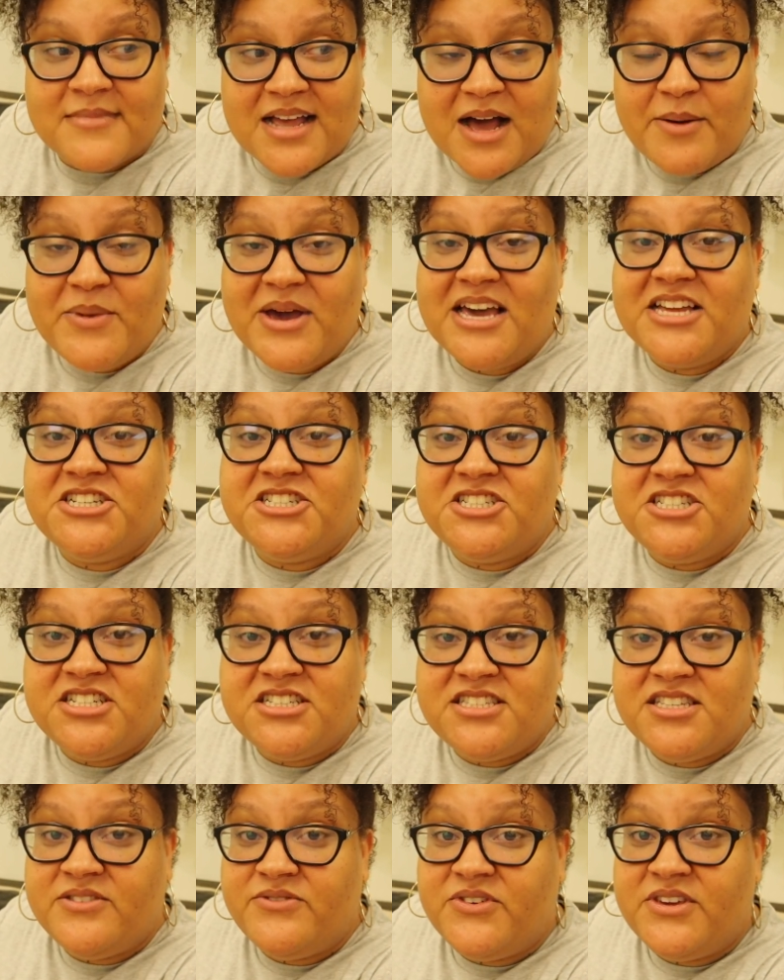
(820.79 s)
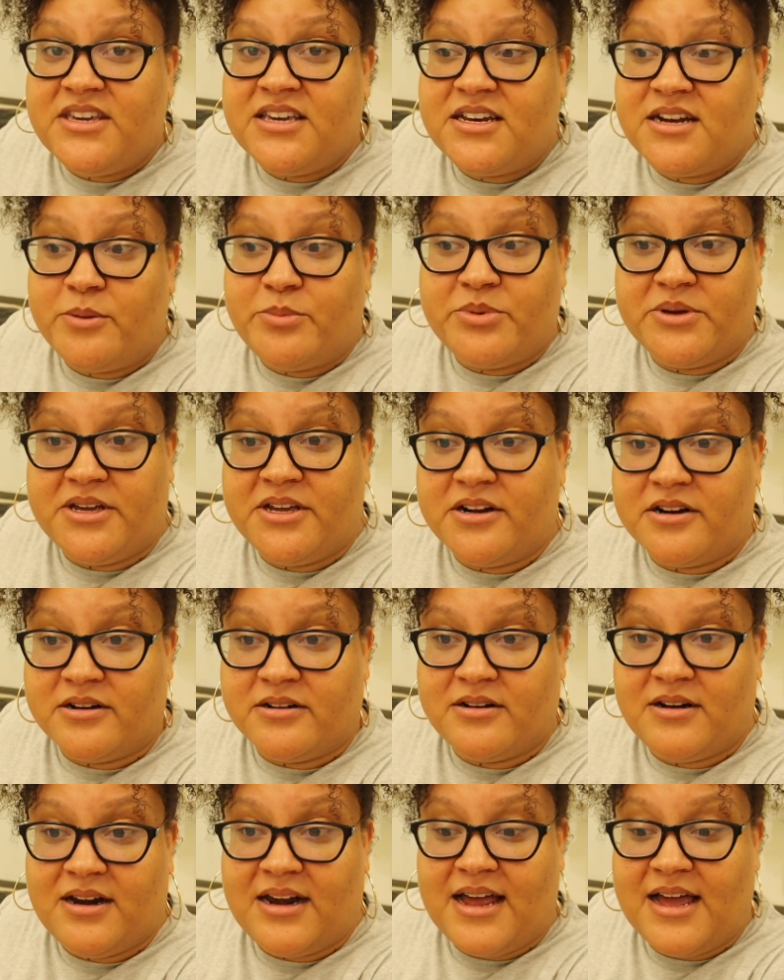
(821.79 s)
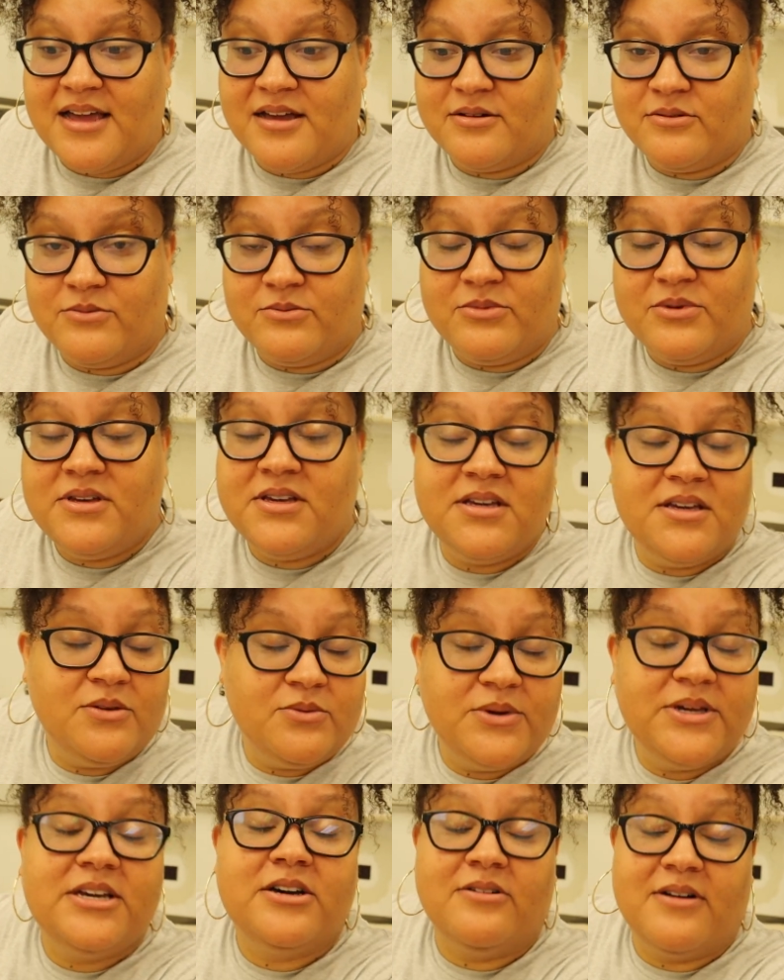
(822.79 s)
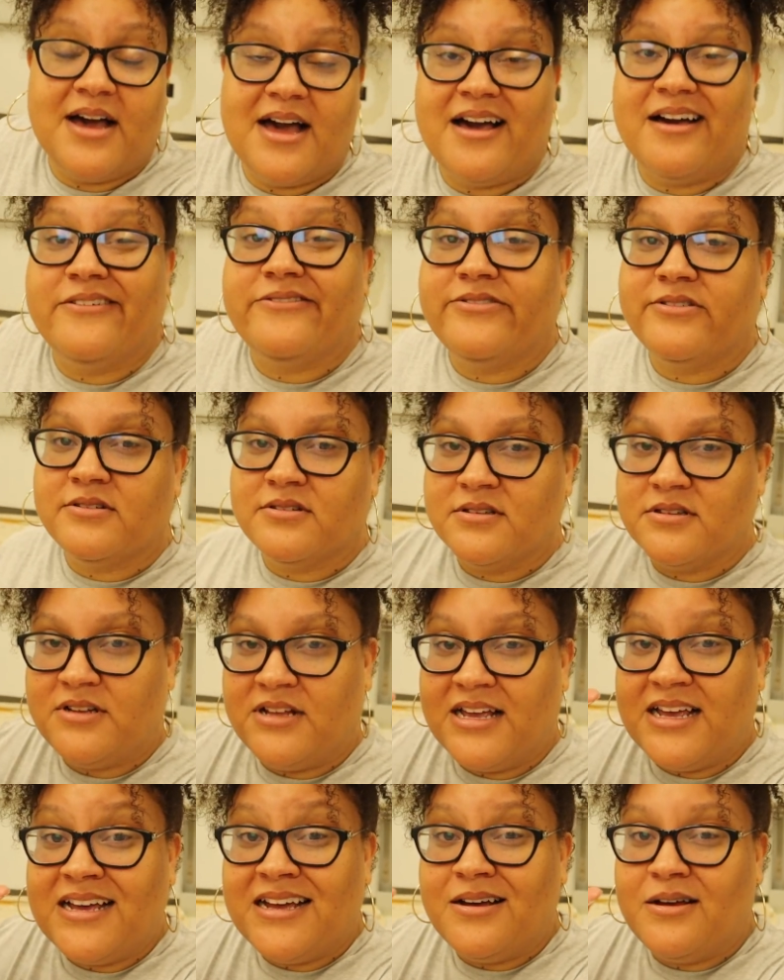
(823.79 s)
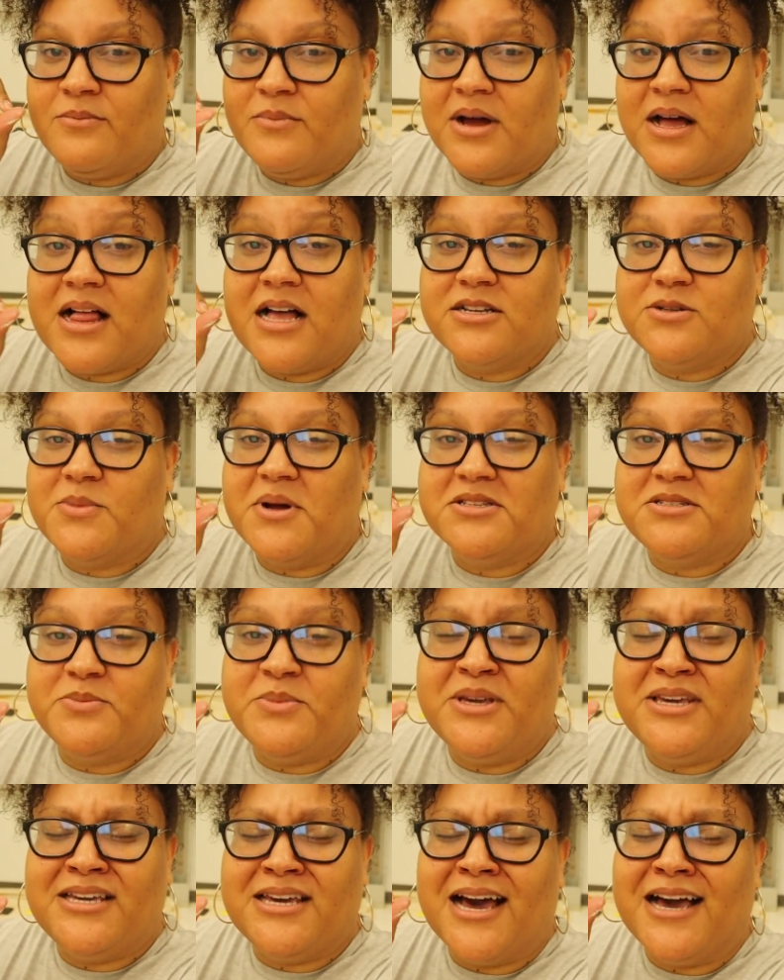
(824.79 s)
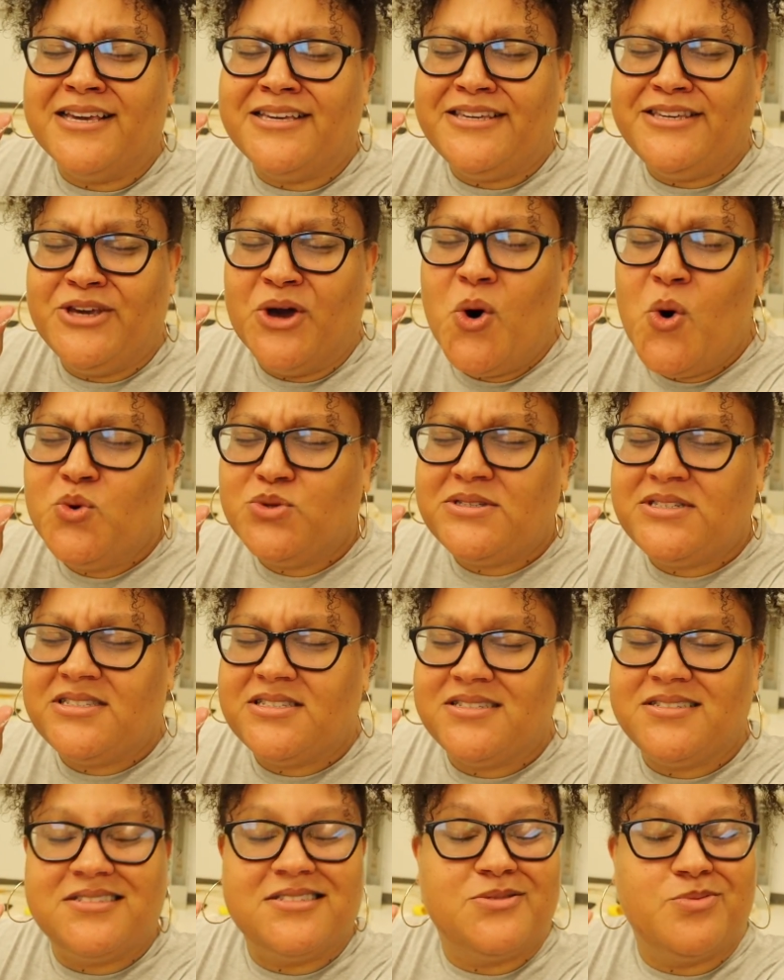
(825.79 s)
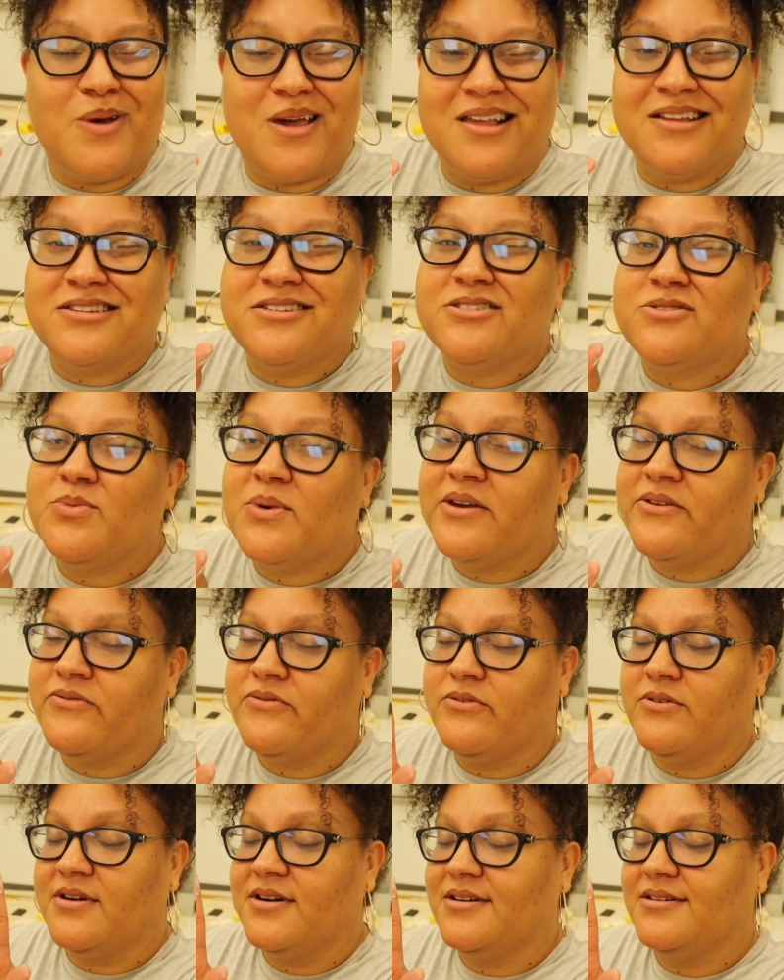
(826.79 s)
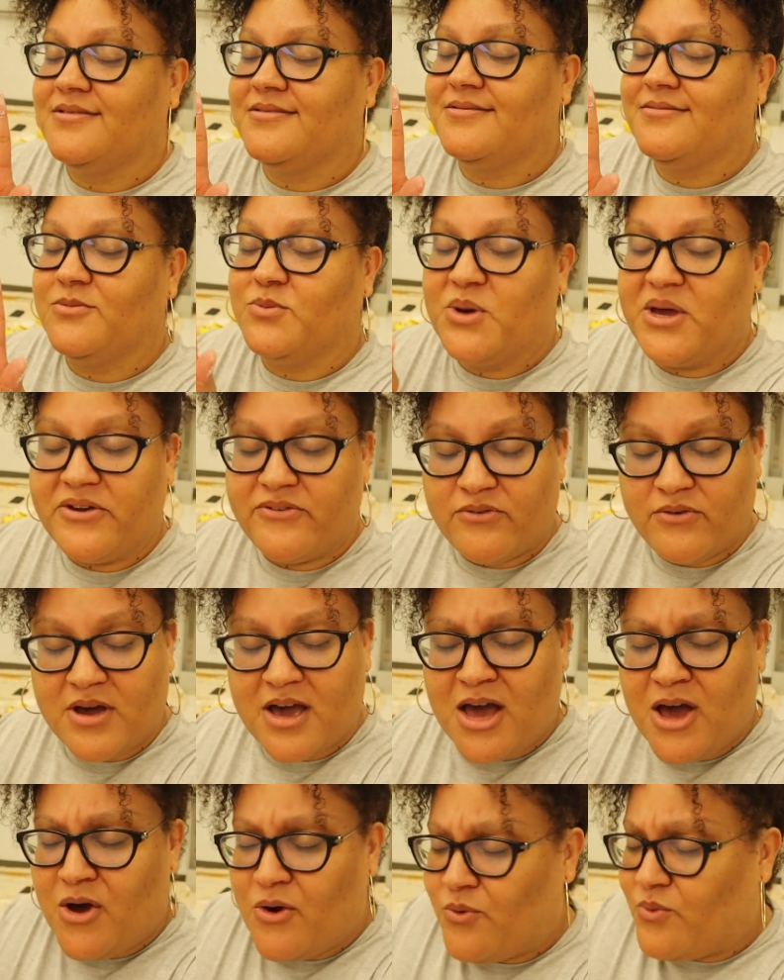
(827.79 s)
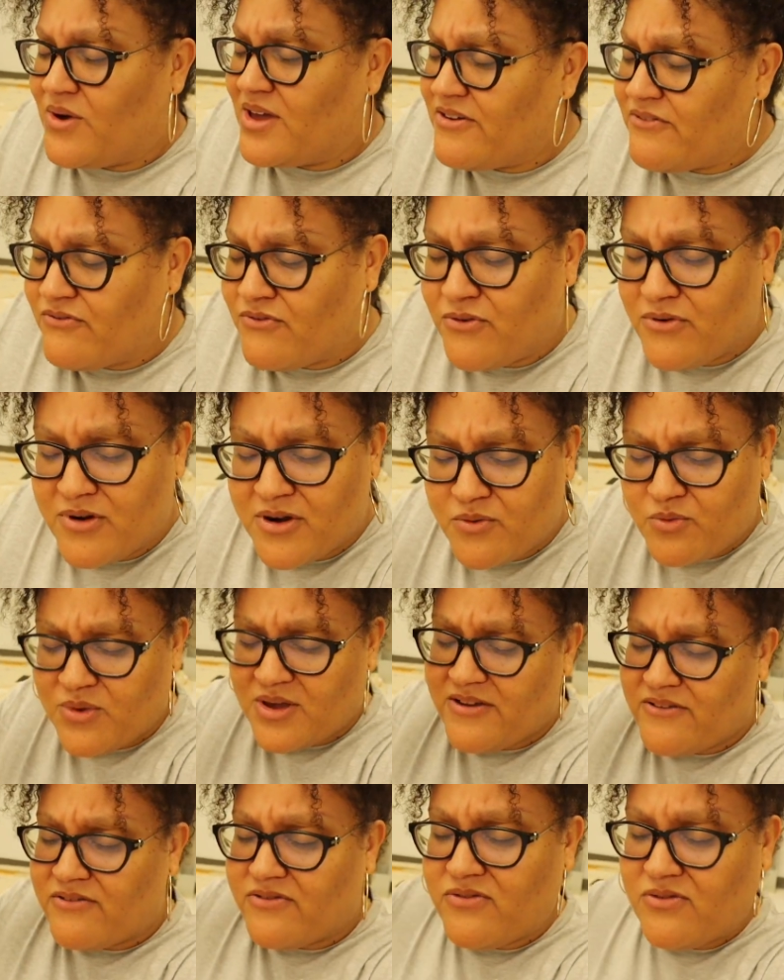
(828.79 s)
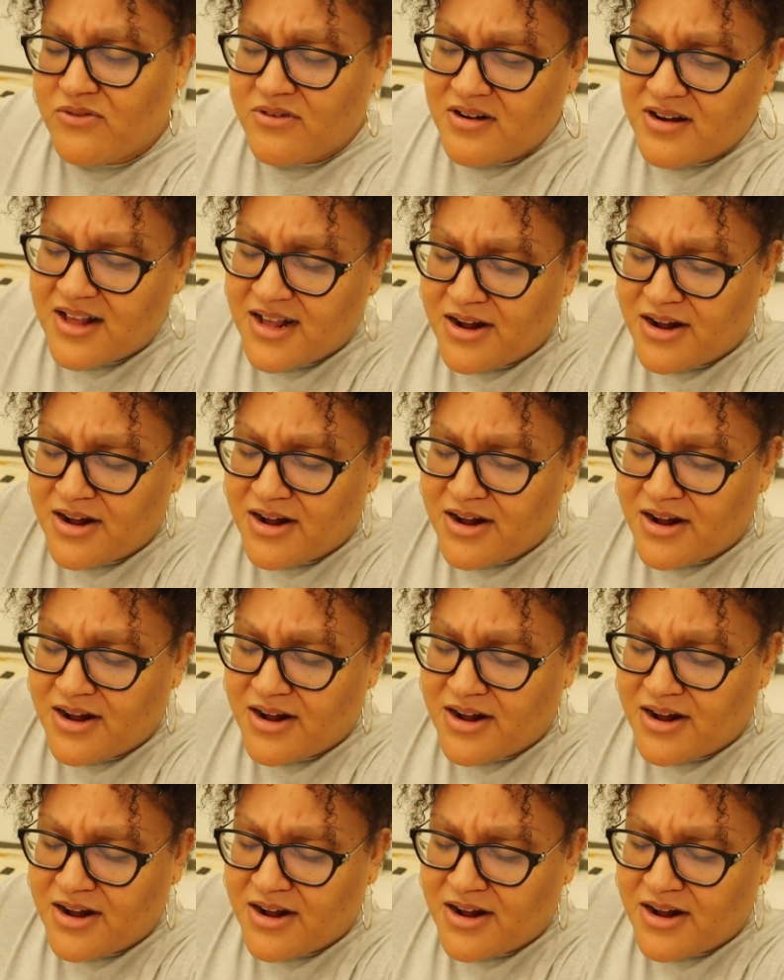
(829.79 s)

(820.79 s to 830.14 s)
I'm H G T V and up in here. Like, we we gonna have my class about to be cute. Just wait, just wait for it. Wait for it, wait for it.